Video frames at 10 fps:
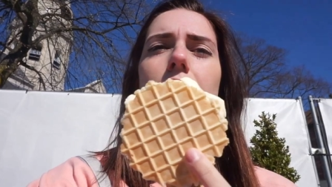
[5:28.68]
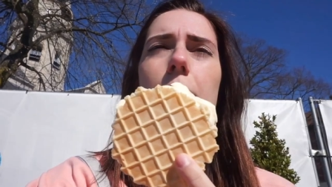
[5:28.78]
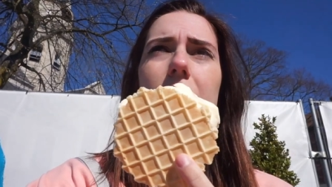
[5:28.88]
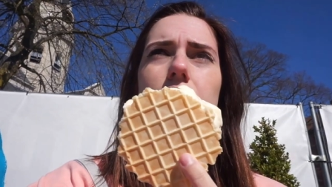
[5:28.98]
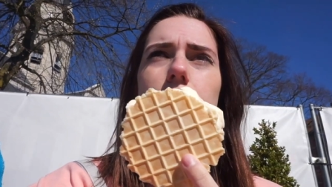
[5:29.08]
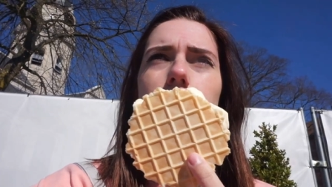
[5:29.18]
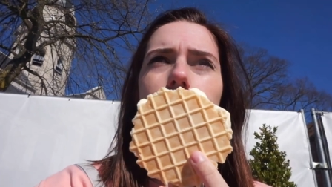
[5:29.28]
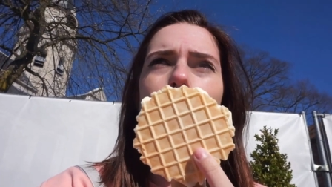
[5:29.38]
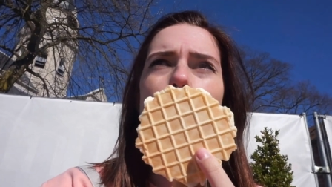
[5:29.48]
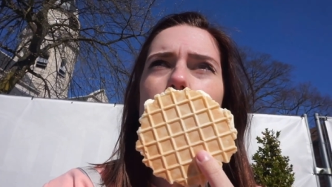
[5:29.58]
belgium
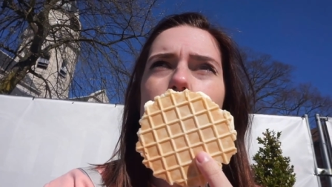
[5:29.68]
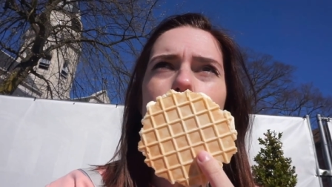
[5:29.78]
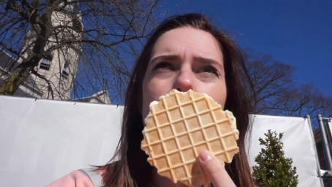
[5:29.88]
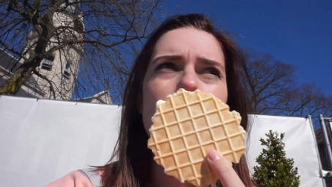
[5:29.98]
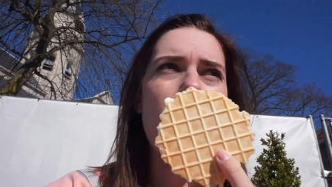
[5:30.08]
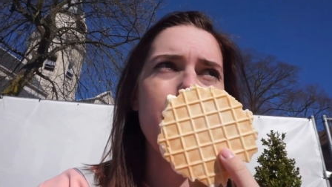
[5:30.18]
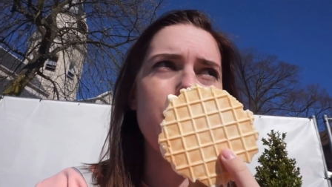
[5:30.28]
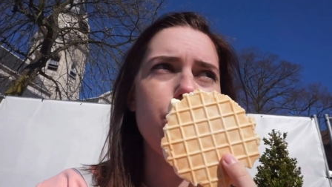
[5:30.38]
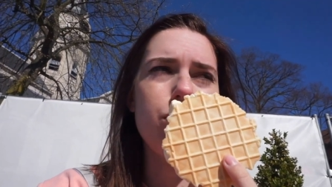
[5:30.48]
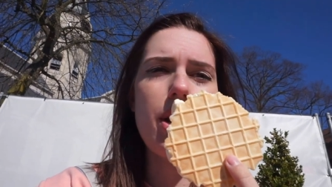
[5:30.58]
most of the time
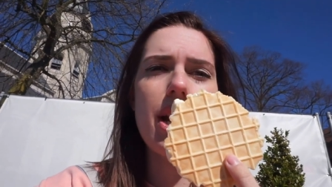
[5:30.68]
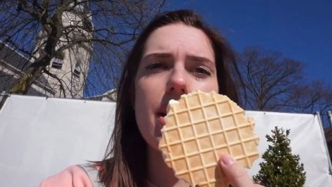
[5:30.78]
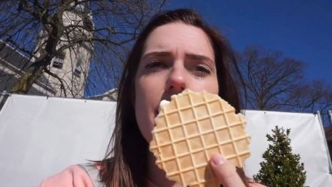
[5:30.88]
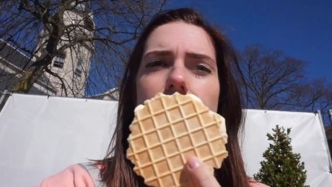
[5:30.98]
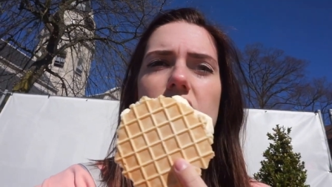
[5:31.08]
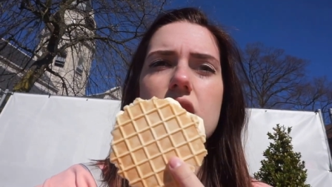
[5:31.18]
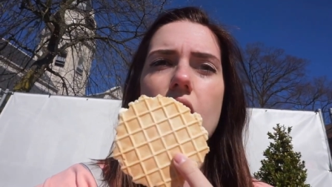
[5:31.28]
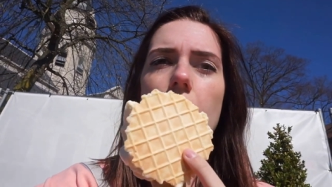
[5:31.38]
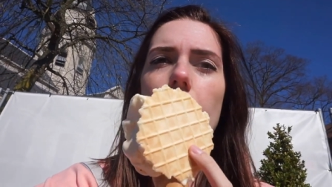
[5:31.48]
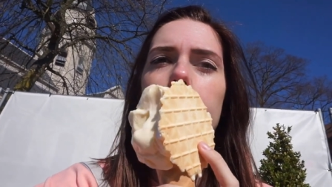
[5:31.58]
is rainy and
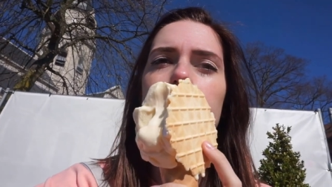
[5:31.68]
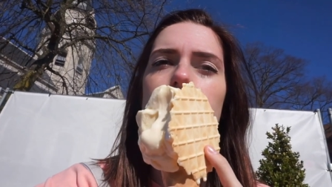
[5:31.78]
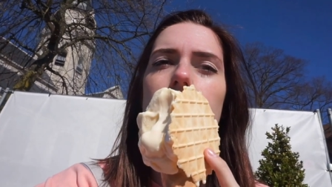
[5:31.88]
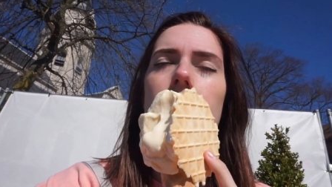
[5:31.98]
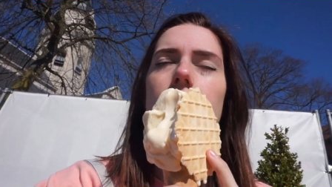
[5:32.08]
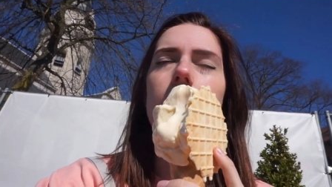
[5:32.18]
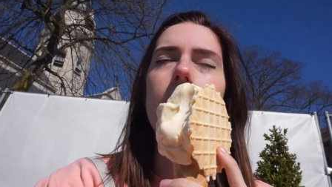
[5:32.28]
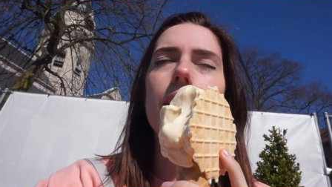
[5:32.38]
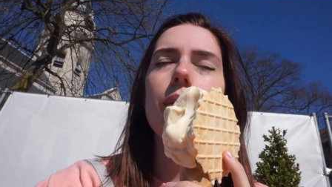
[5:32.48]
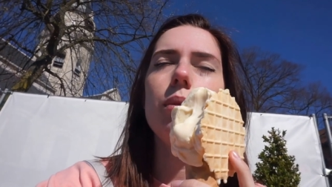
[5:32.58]
dark and
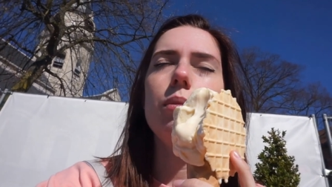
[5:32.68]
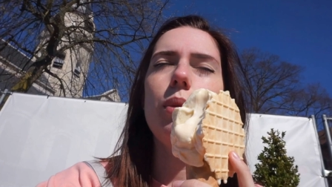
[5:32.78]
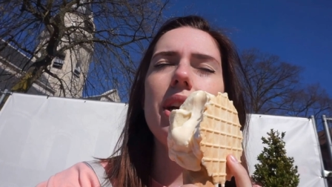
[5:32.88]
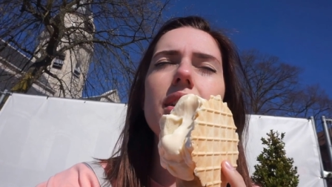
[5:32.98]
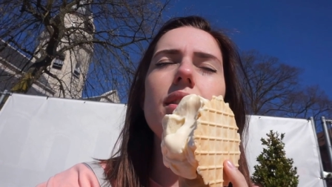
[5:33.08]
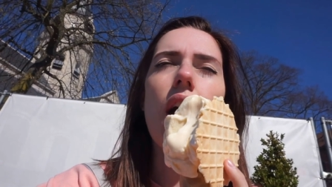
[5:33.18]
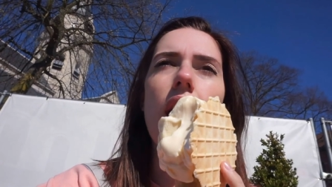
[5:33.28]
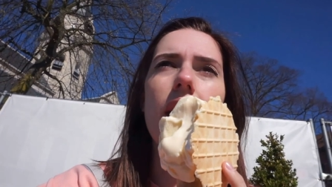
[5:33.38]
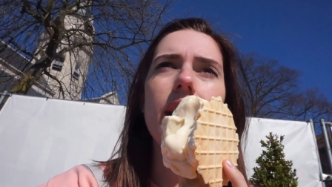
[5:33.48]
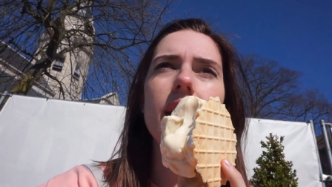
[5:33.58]
like when it's
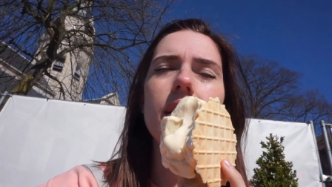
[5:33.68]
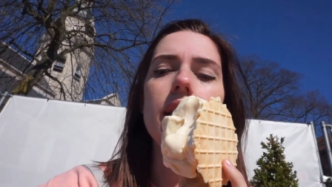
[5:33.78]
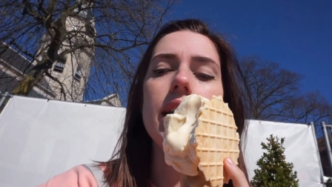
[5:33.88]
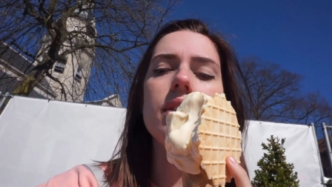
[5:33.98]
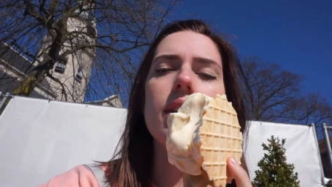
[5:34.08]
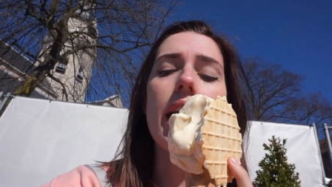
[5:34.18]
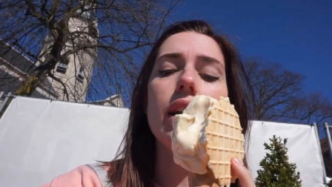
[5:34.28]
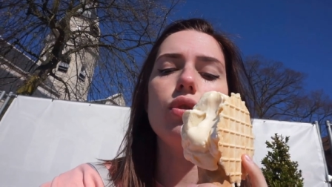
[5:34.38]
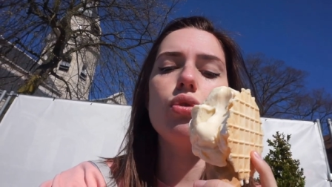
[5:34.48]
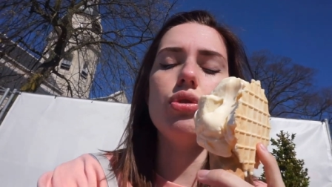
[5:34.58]
hot it's
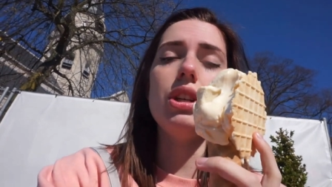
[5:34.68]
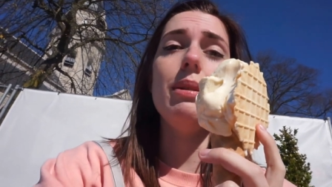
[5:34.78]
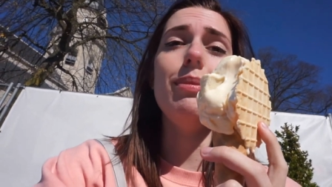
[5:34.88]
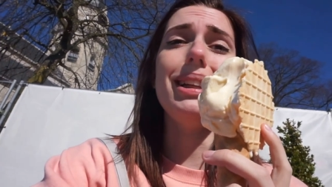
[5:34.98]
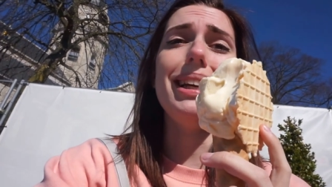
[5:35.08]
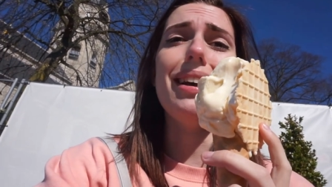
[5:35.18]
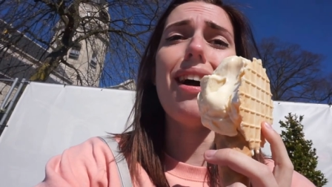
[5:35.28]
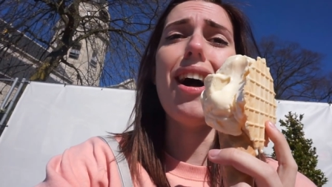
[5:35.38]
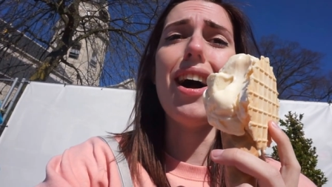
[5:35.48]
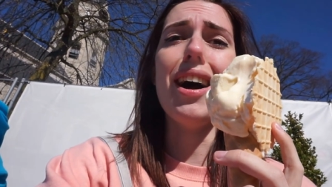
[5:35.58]
extremely
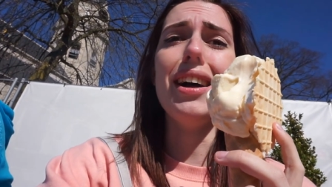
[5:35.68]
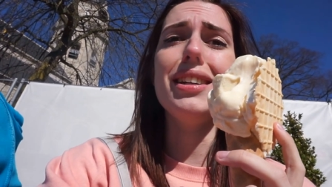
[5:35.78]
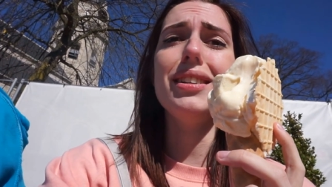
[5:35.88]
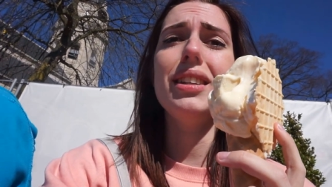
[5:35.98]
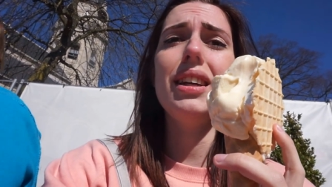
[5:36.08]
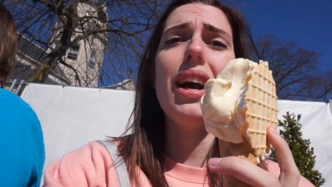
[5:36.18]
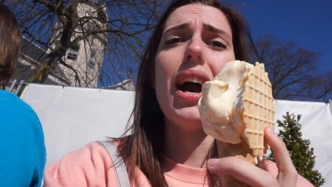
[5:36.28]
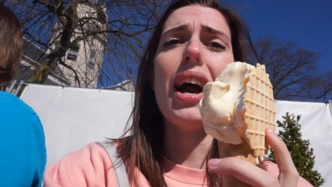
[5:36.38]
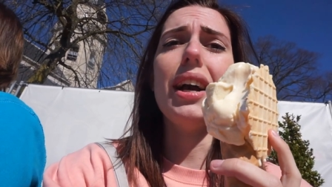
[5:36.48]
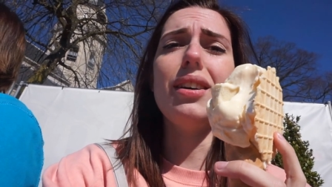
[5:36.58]
hot
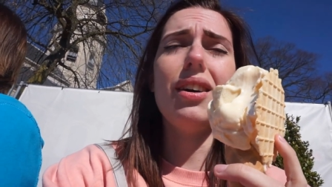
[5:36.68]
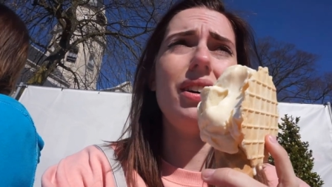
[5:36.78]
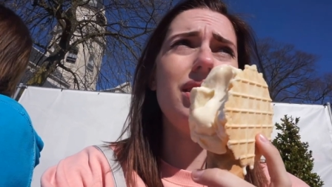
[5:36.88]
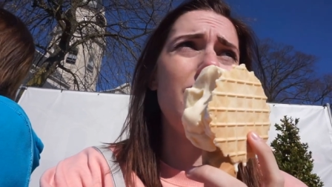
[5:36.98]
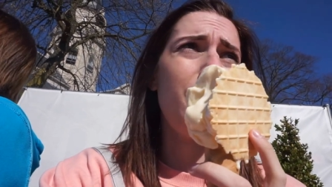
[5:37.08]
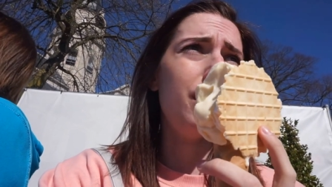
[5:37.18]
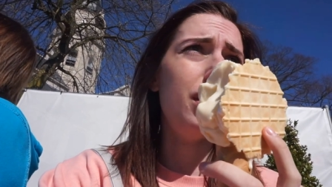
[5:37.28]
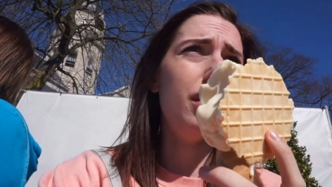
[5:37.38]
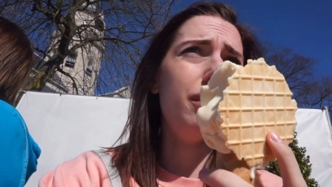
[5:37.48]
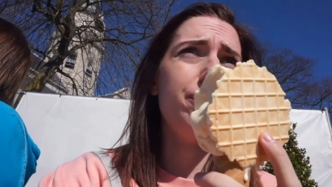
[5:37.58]
i can't
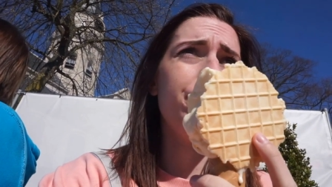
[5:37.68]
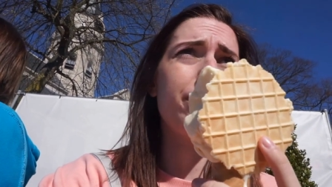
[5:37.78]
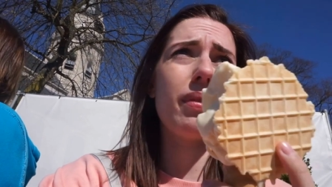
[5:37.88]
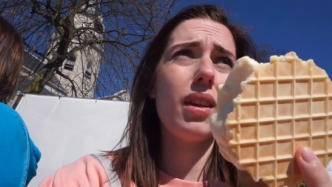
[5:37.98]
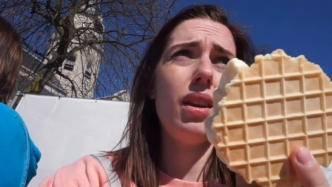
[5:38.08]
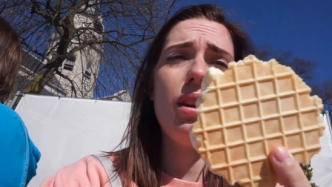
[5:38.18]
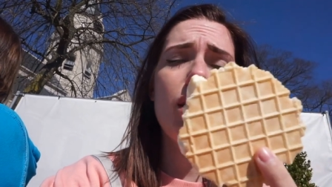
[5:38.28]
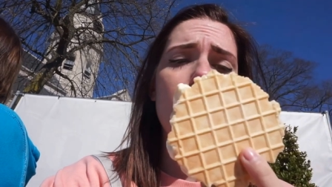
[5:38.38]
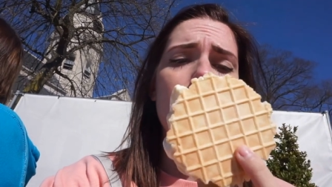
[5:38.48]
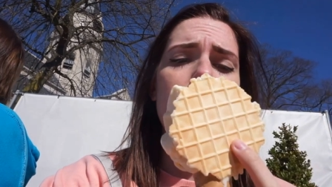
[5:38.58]
even
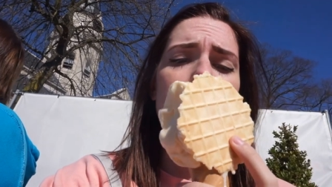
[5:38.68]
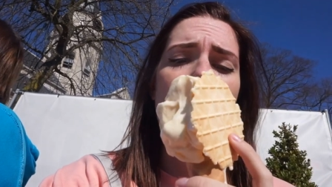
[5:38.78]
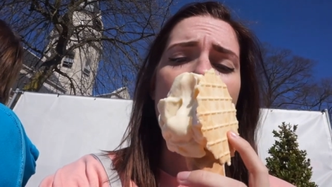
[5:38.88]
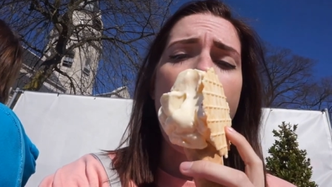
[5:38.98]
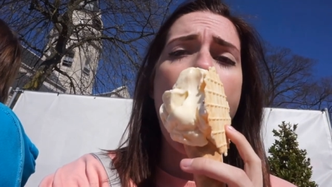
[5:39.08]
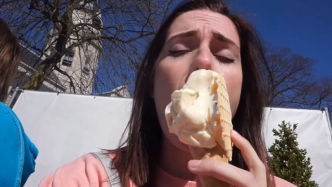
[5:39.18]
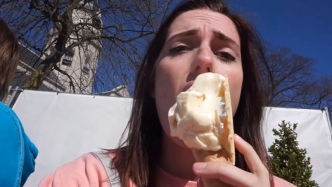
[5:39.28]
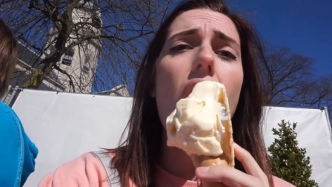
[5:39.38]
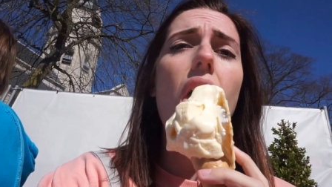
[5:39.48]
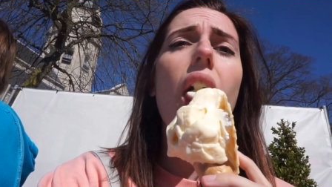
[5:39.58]
yeah
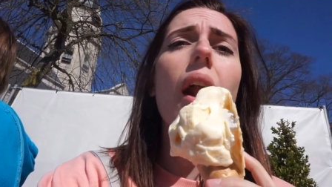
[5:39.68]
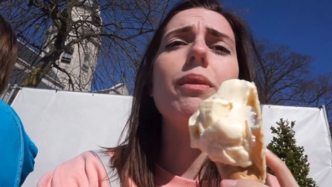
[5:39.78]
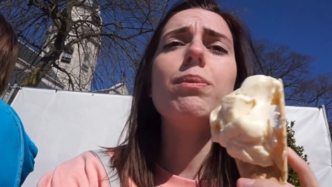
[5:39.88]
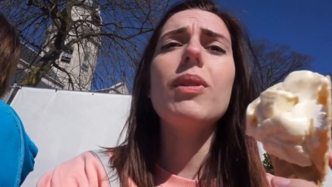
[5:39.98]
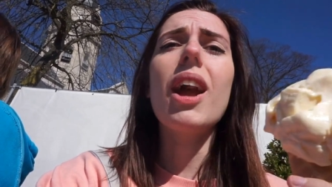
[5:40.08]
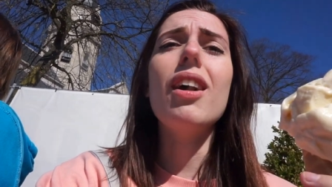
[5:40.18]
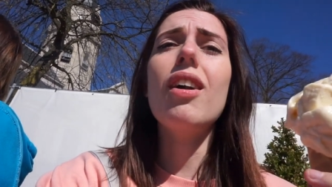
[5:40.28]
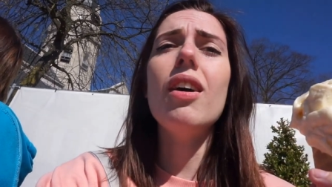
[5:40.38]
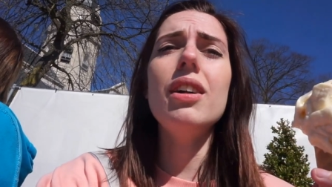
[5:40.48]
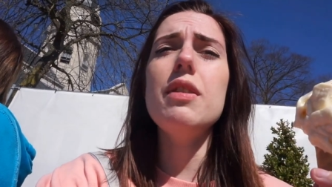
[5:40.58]
i
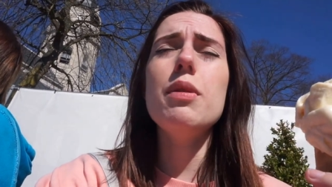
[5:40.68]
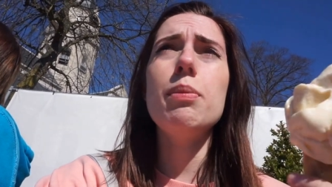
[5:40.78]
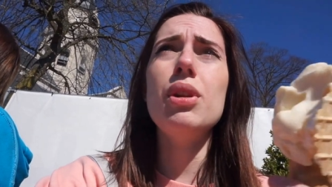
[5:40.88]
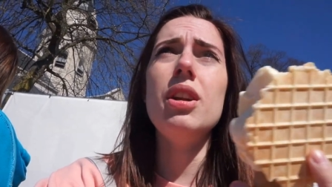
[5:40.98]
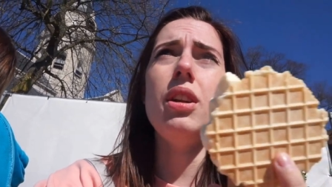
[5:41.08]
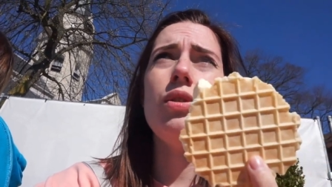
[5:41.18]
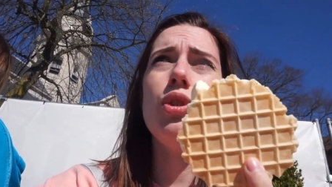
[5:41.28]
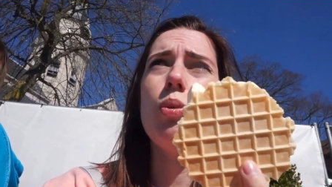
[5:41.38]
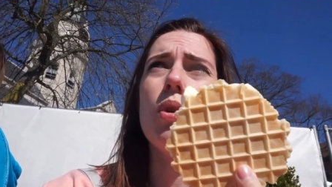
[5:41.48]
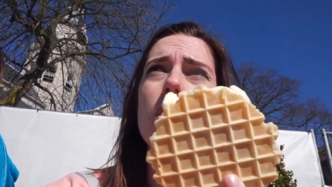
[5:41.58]
can't even put it
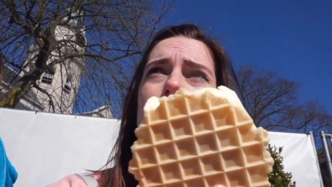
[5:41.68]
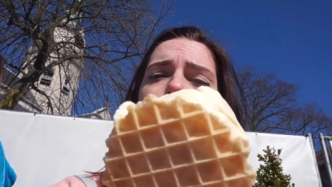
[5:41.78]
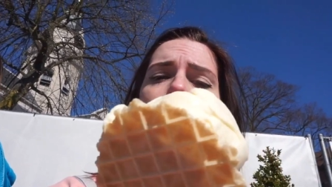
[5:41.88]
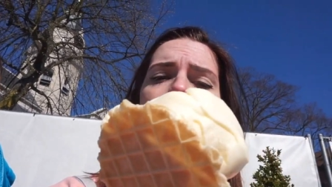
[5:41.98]
into words